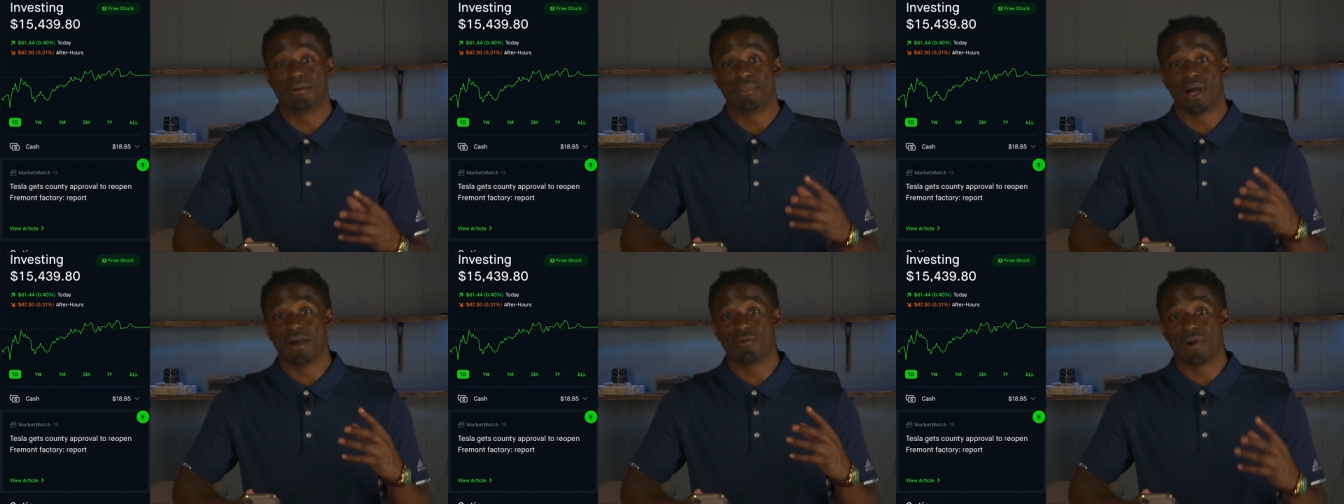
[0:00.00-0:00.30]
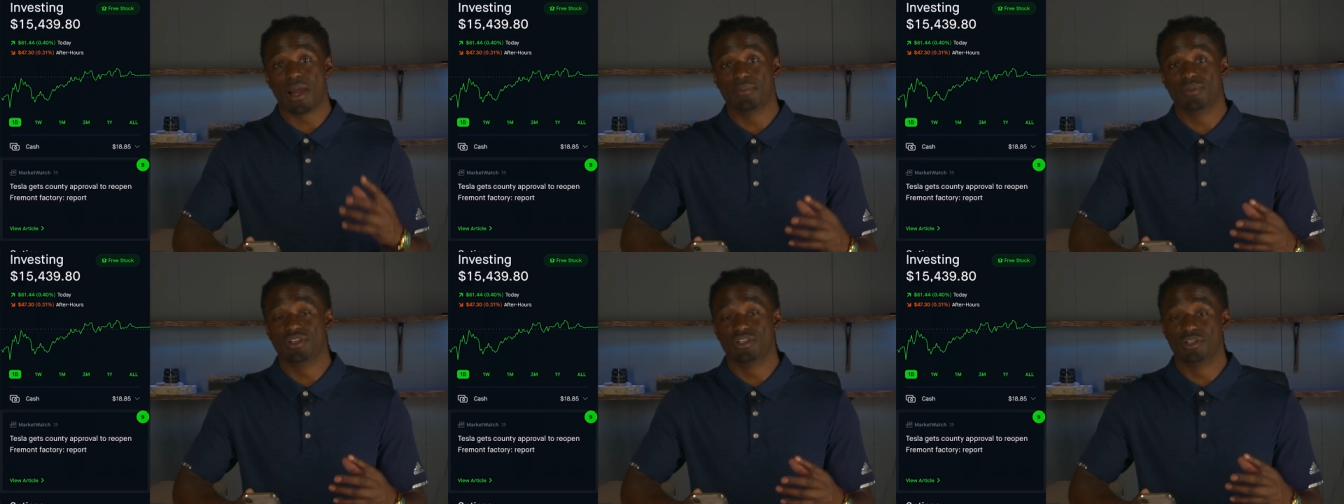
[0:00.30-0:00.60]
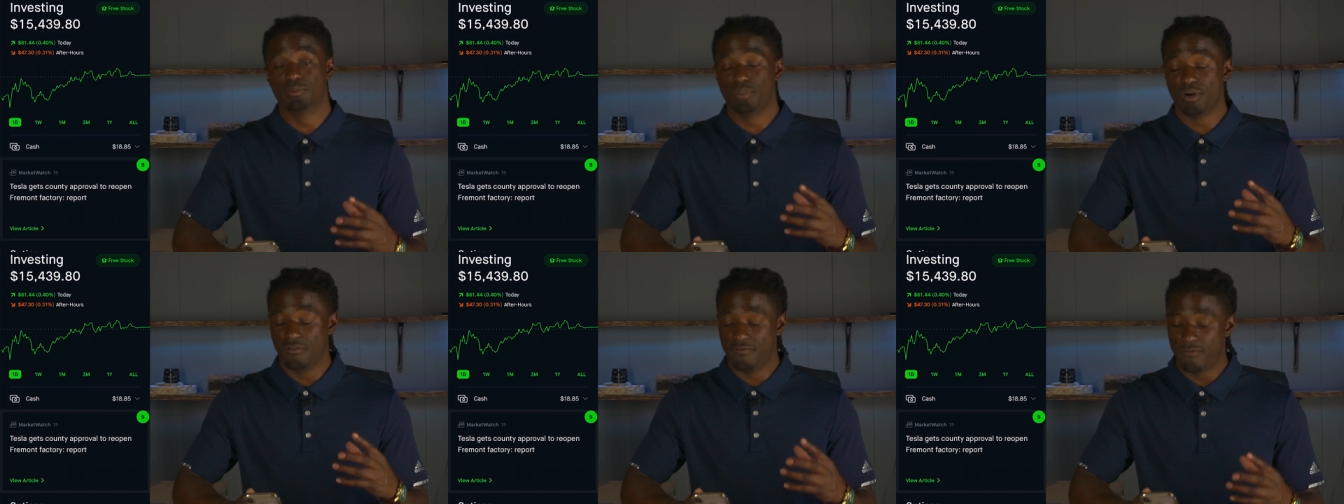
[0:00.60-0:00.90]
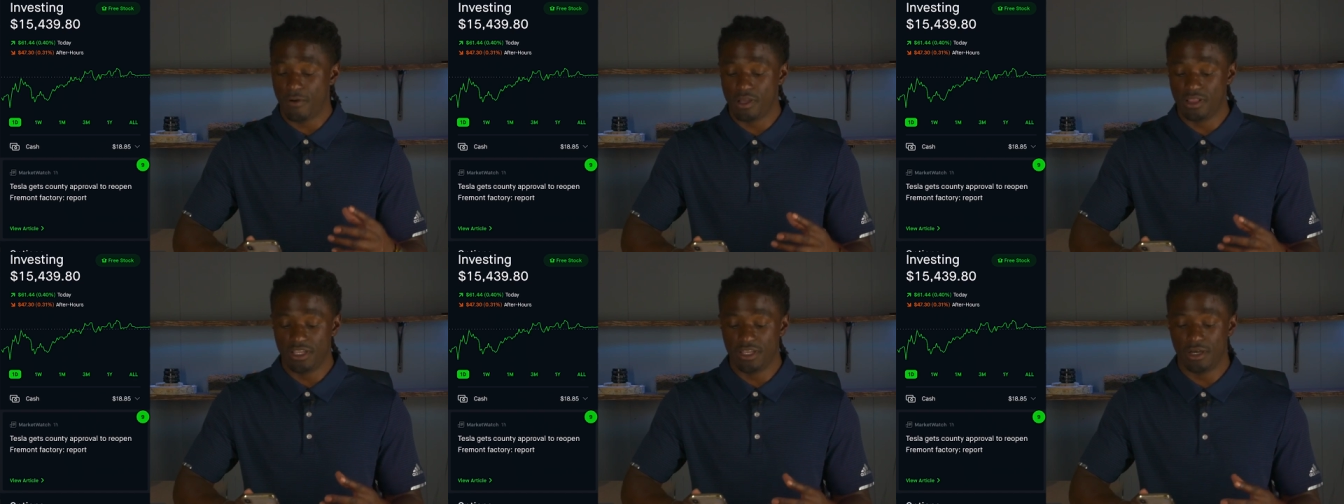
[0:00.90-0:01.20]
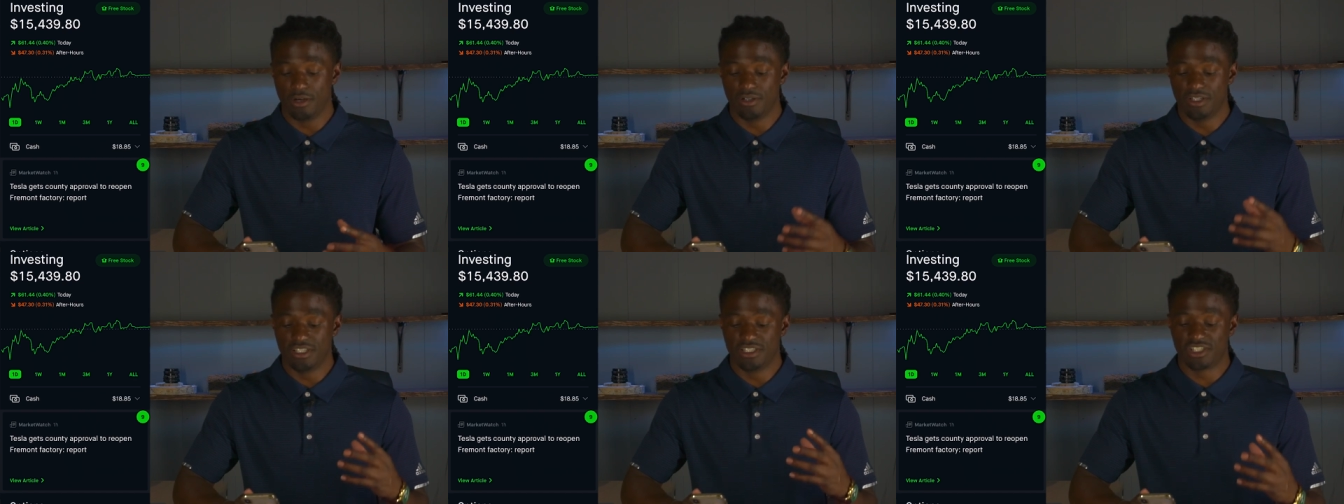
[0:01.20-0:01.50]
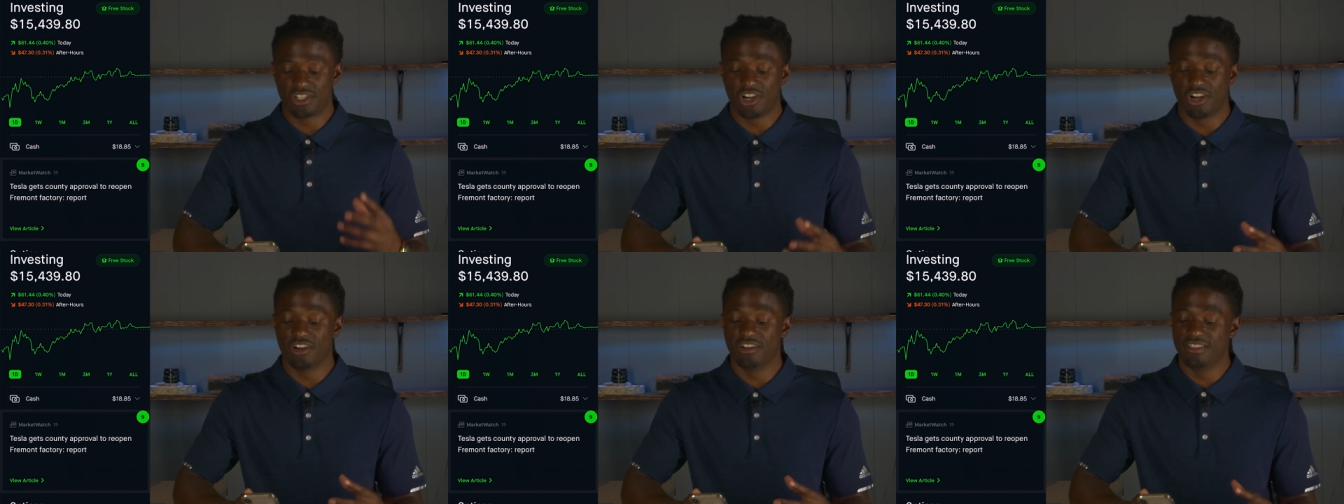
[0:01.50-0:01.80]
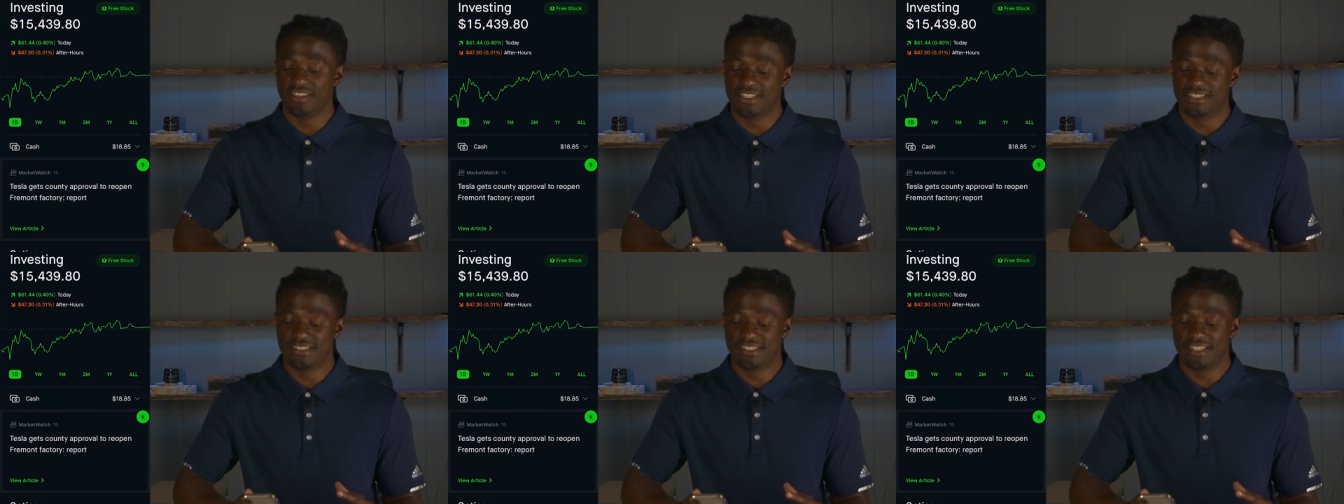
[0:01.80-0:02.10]
my Robinhood portfolio is
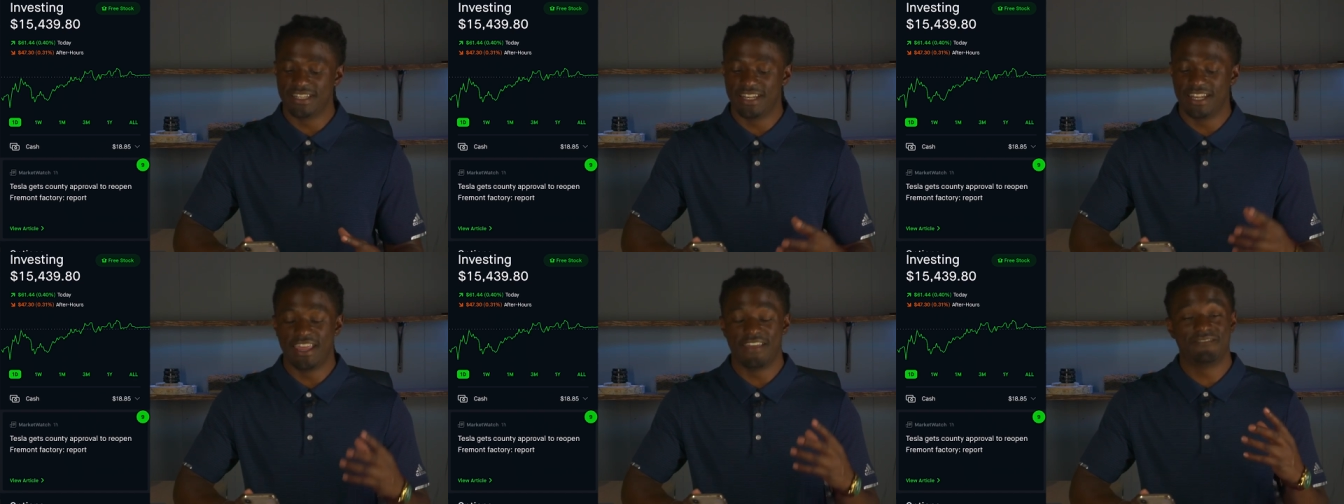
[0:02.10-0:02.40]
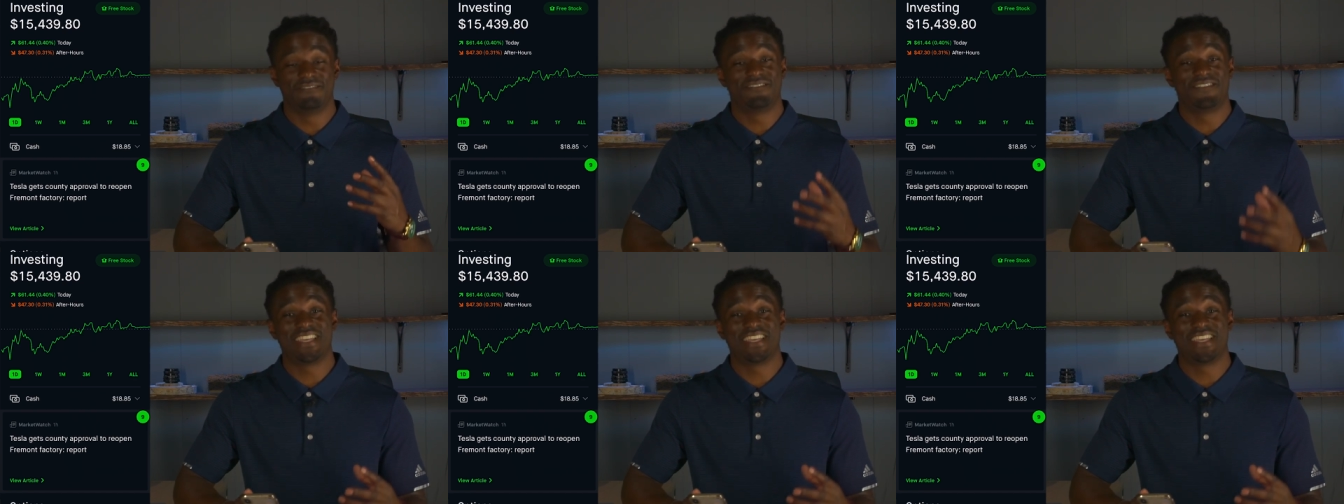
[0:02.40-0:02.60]
currently sitting at